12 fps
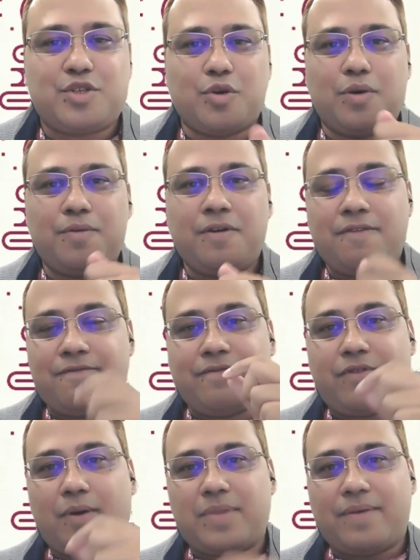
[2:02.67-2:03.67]
So
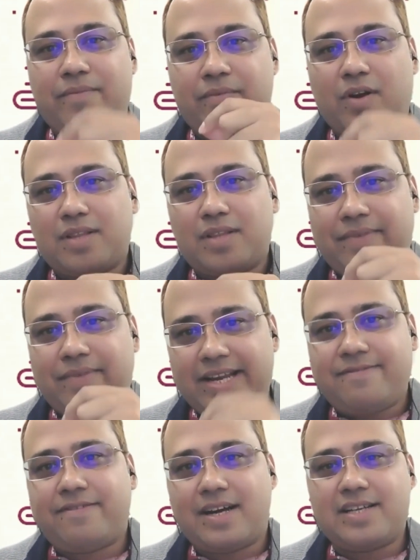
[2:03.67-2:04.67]
from the for the
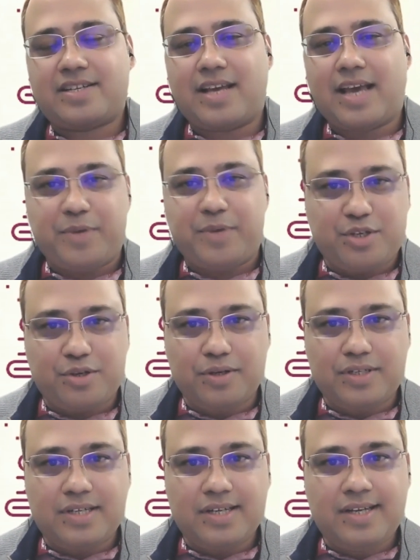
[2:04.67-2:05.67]
very first episode